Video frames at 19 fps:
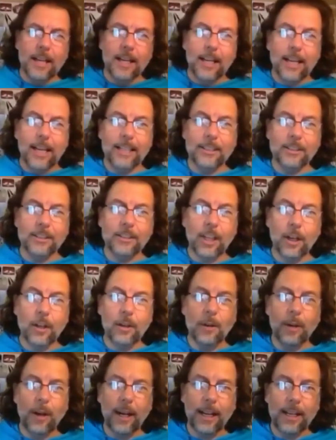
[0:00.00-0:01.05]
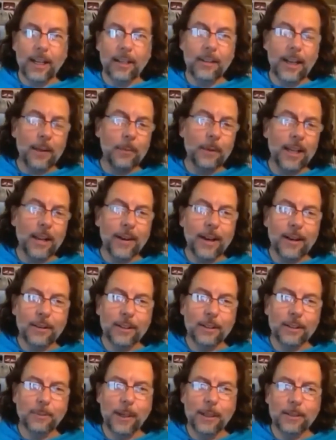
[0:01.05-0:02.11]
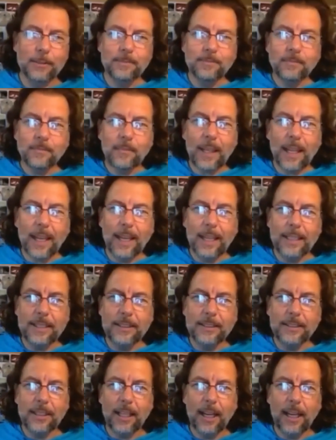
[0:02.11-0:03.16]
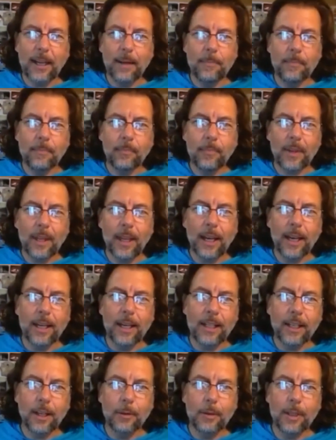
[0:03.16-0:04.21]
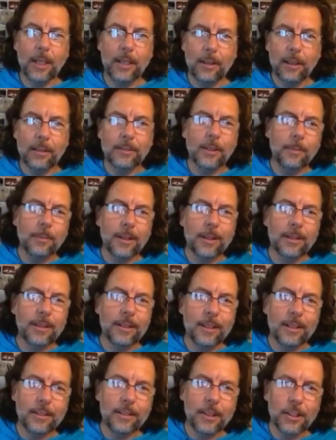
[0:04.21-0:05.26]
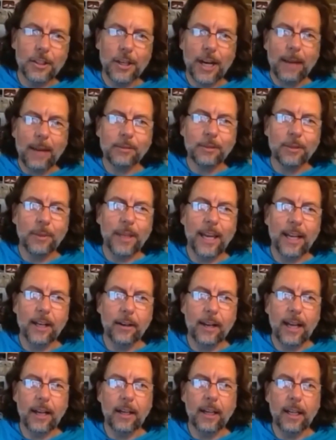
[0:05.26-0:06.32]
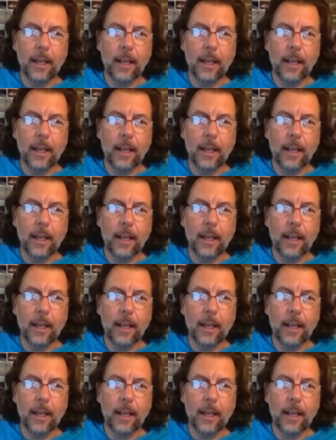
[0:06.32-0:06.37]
And so I go down, we go out on his boat, and he loads up the traps, and we head on out.